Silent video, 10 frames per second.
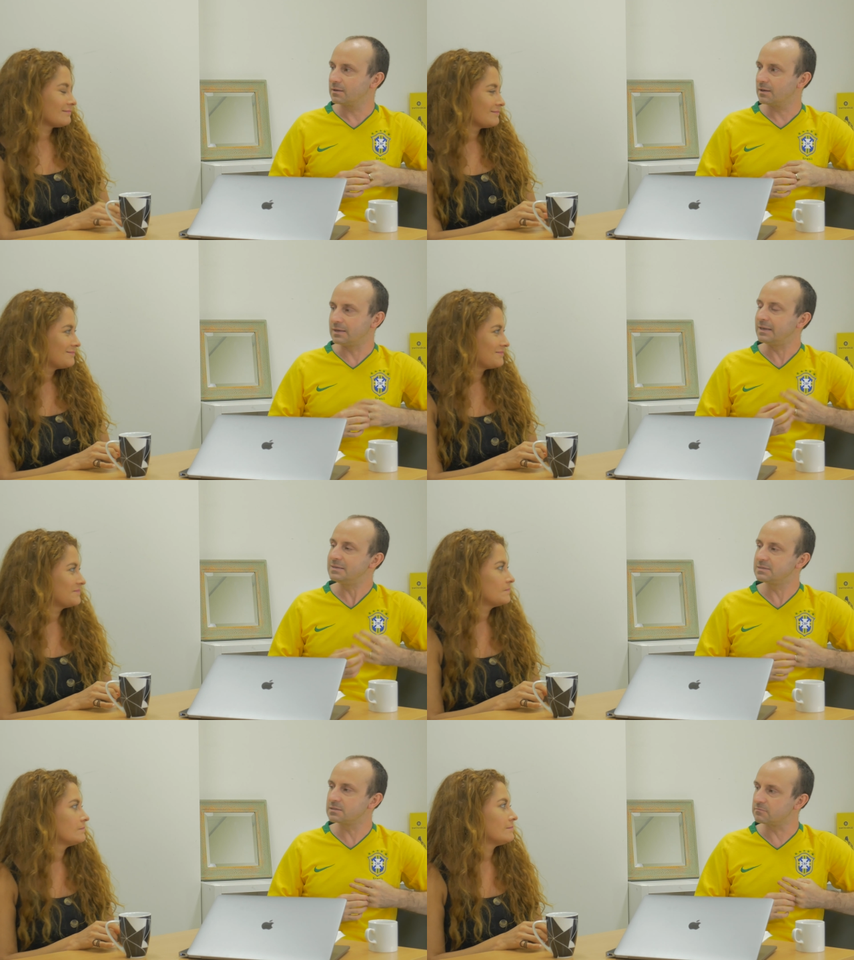Speaker 1: and he
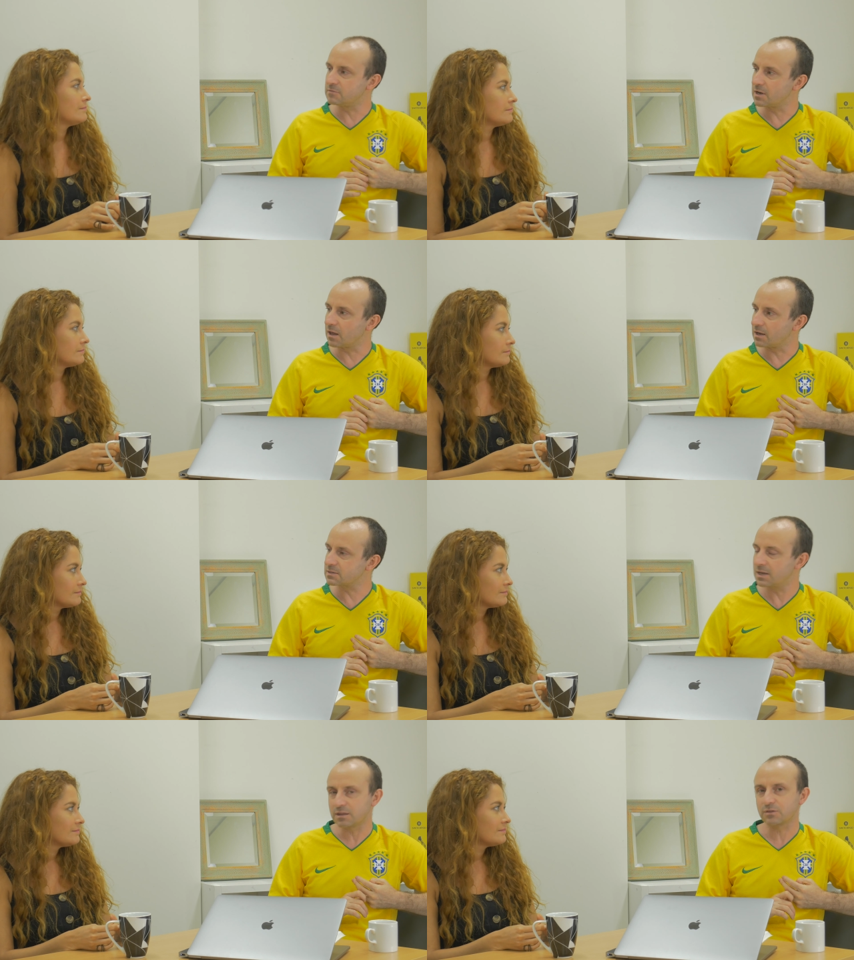didn't realize
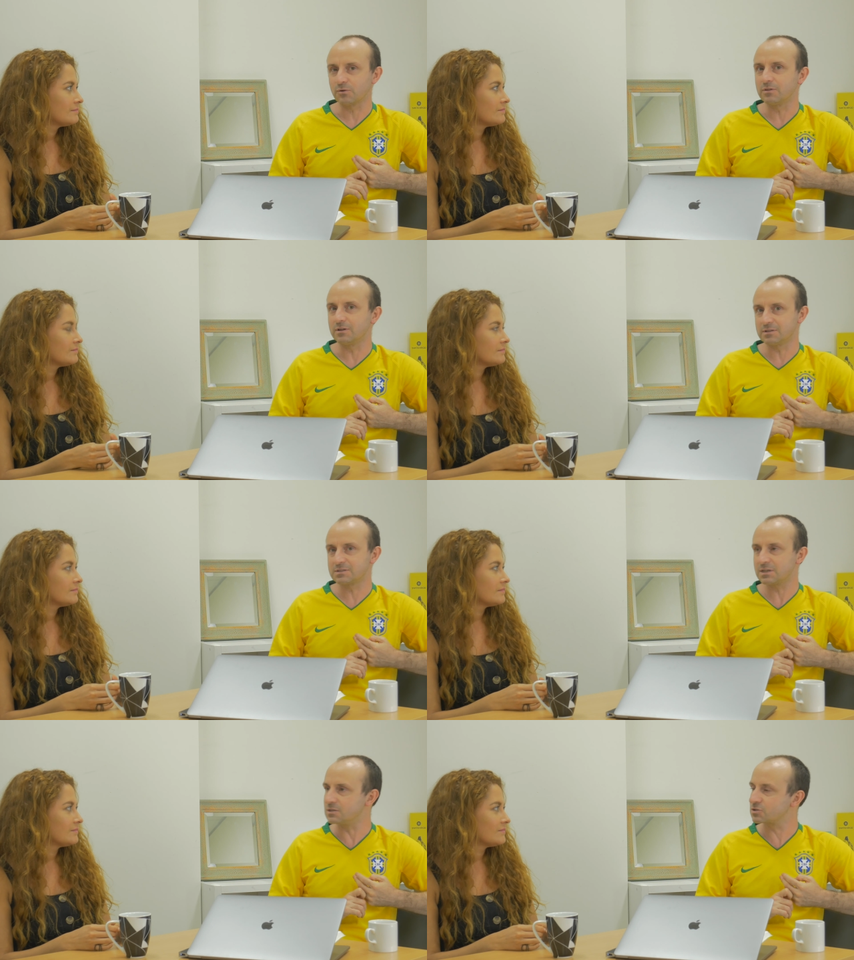he thought that the
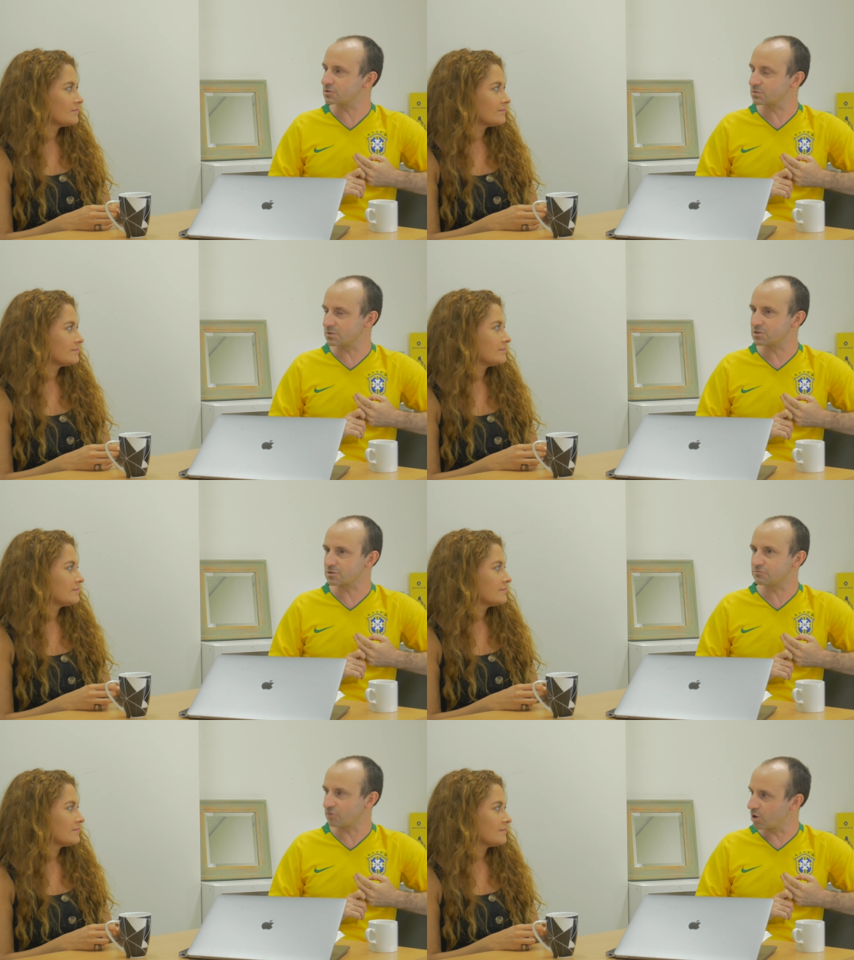teachers were
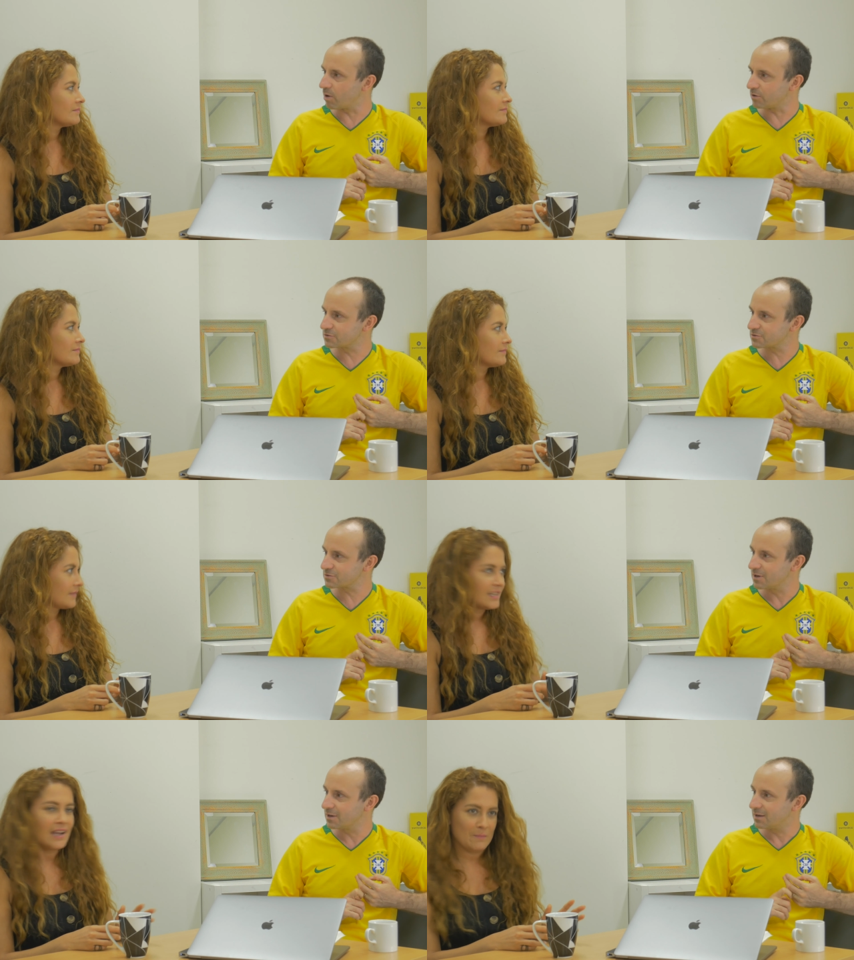just robots
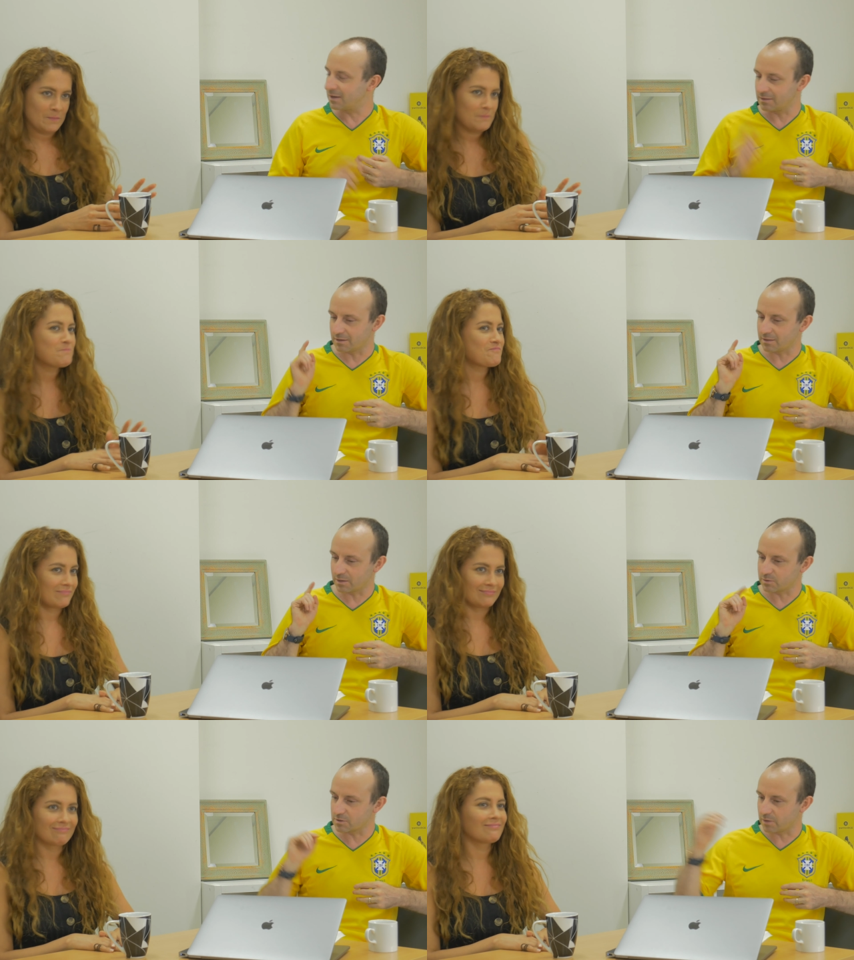and that they
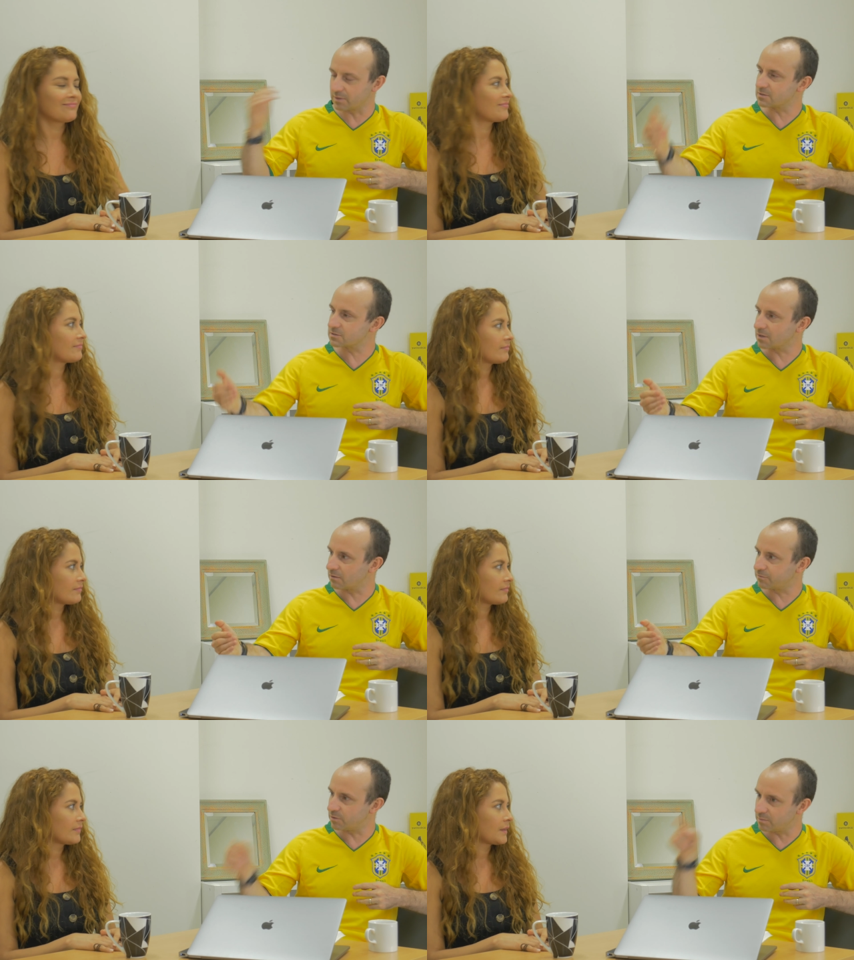would go in the
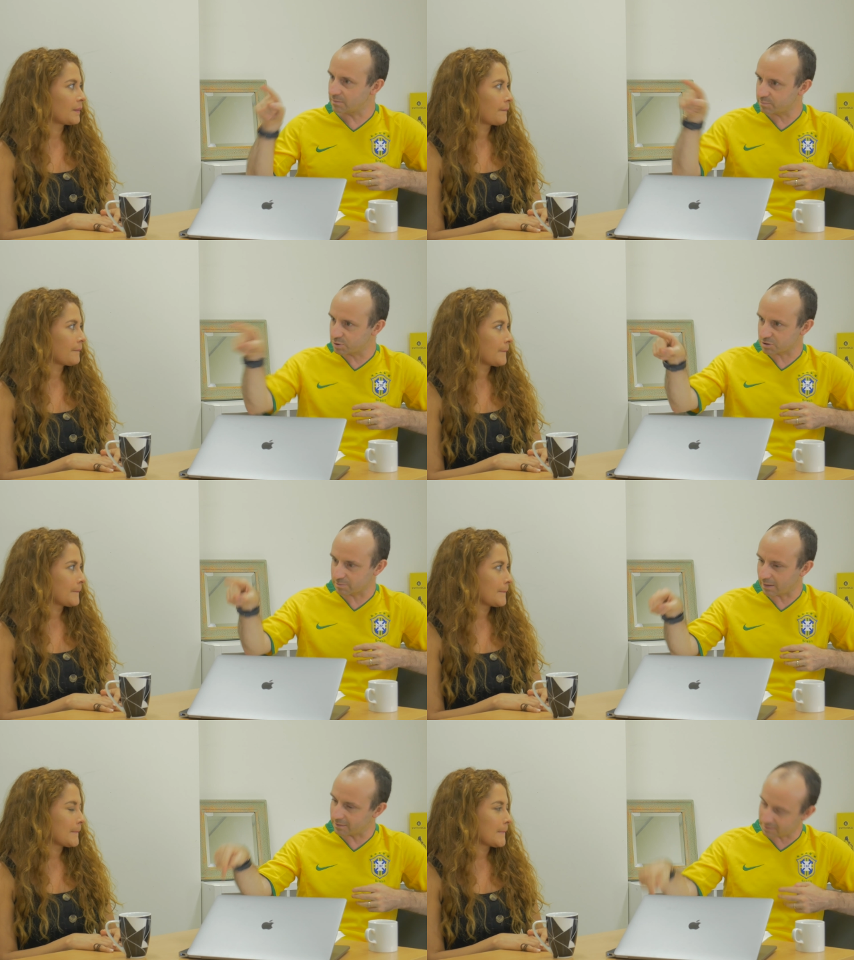staff room push a
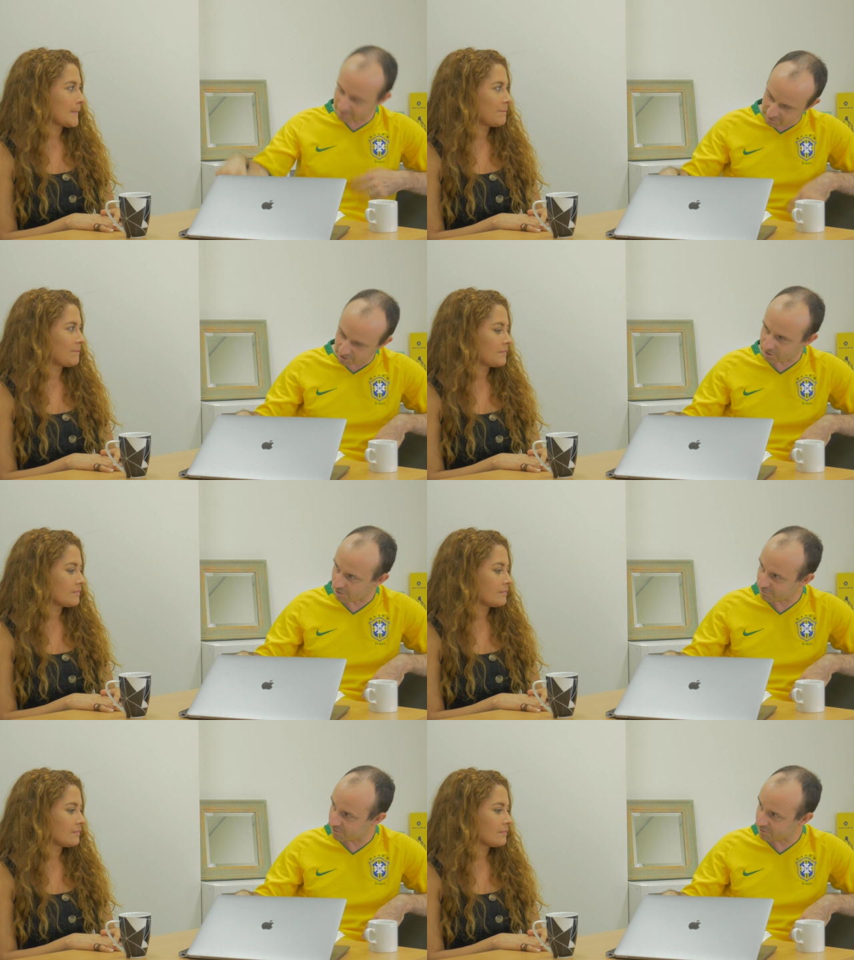button they'd turn off